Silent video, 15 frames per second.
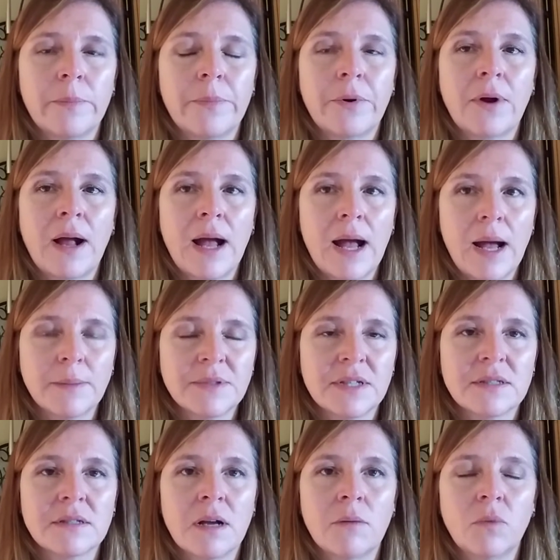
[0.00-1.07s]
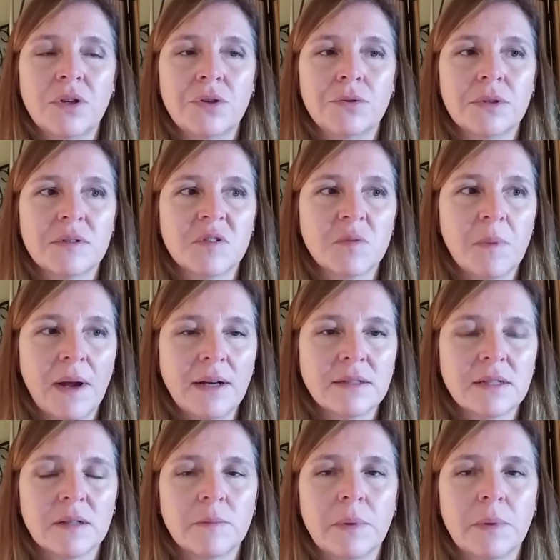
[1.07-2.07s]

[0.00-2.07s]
perhaps it's not what you expected,